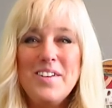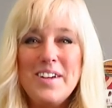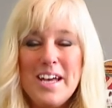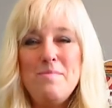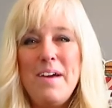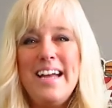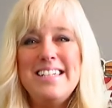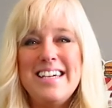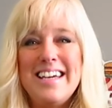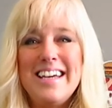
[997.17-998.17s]
you get
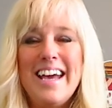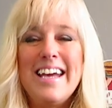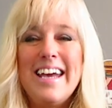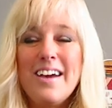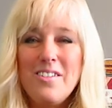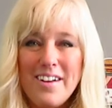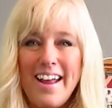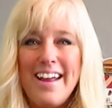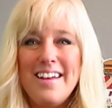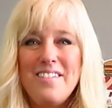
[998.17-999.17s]
painting and get
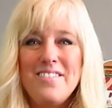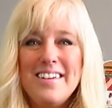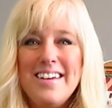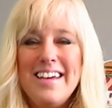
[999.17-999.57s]
creative.